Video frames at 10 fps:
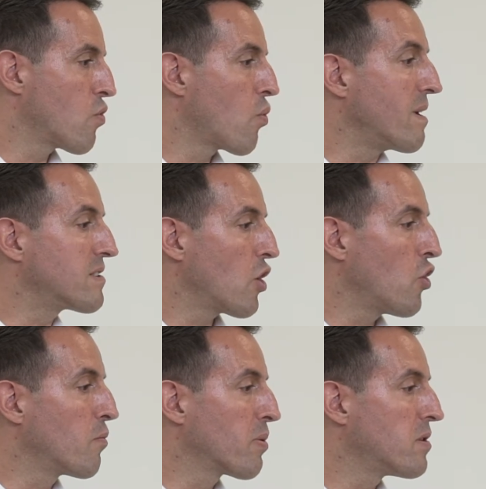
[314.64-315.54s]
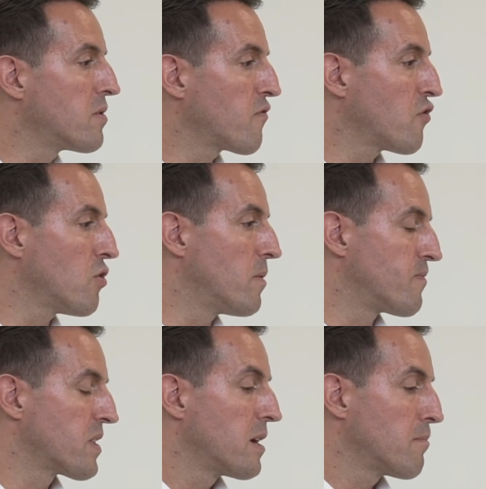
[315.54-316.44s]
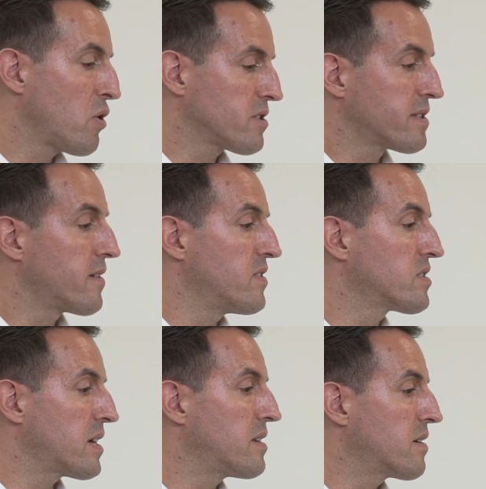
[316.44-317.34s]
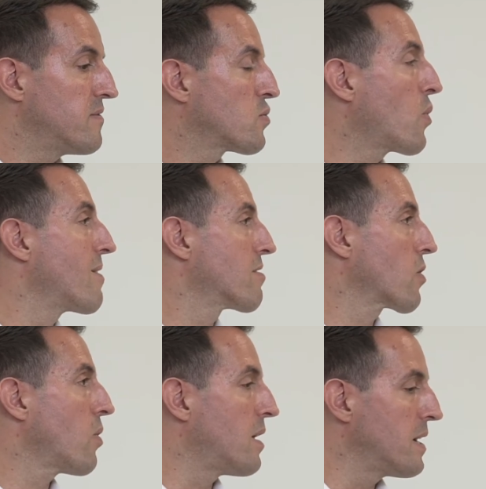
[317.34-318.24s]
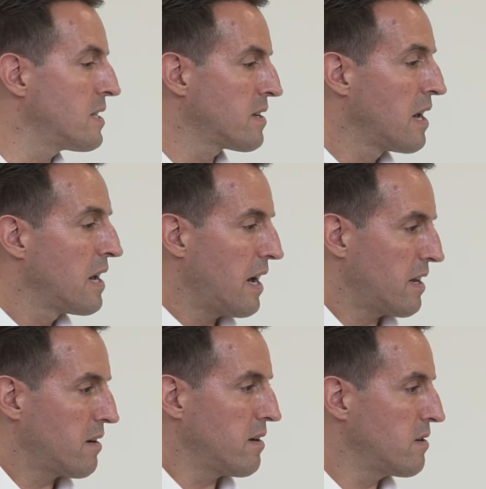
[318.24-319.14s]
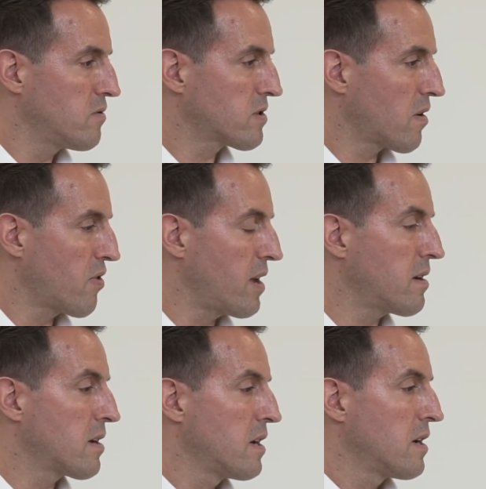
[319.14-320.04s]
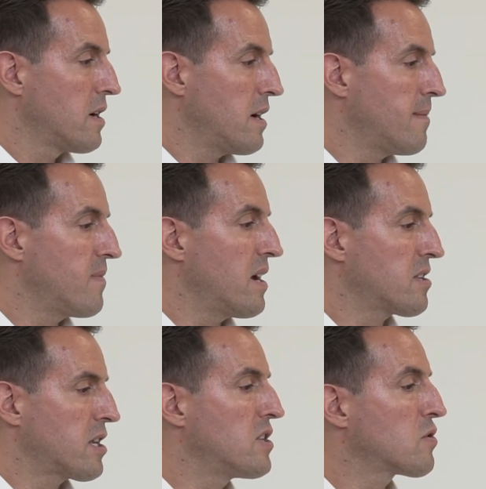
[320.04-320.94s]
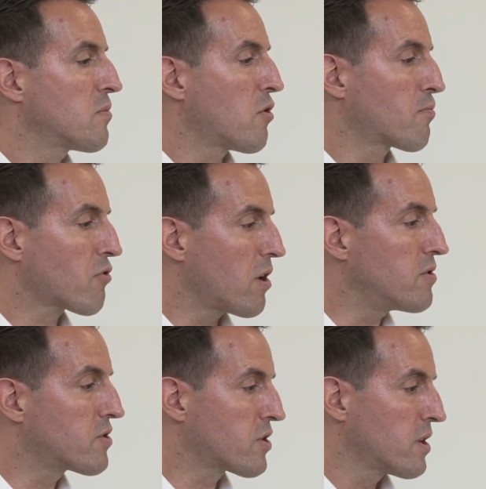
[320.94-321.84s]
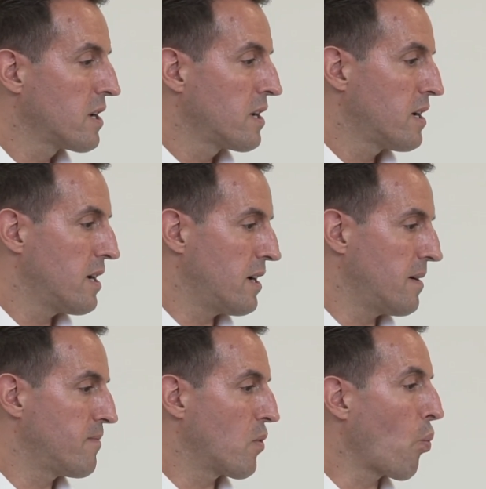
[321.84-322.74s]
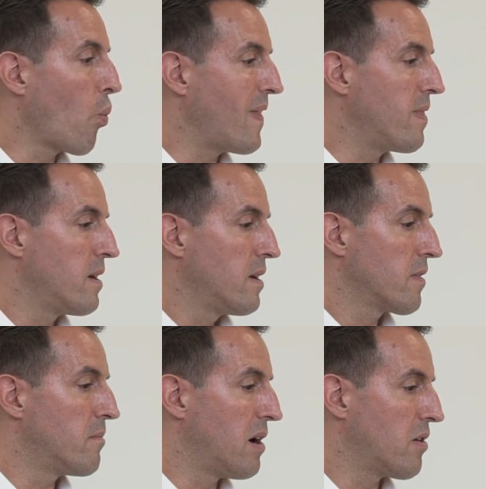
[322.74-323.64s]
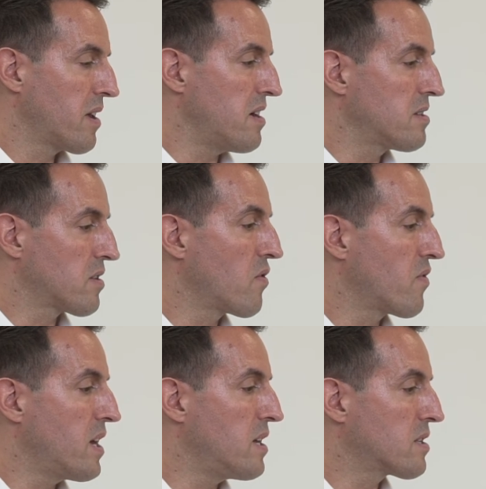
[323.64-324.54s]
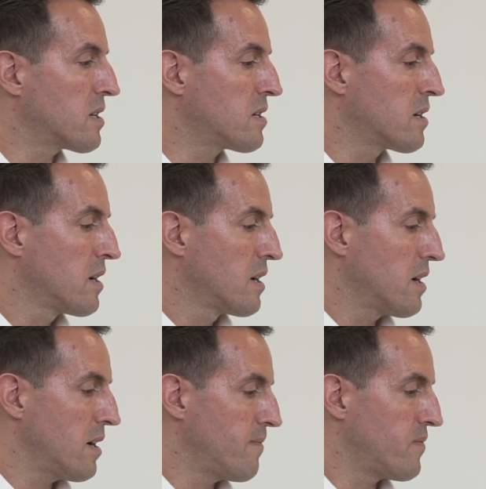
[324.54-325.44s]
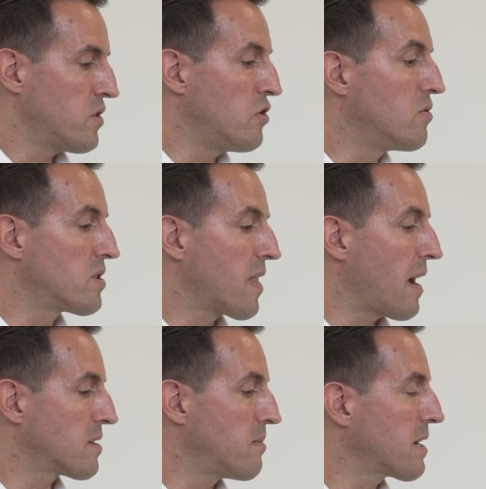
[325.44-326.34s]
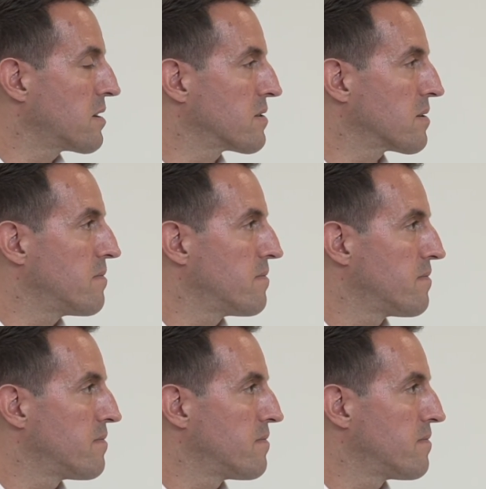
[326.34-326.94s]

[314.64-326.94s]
always open for positive incentives where required. And I also think a sensible approach when the market is overheated, using that as a mechanism.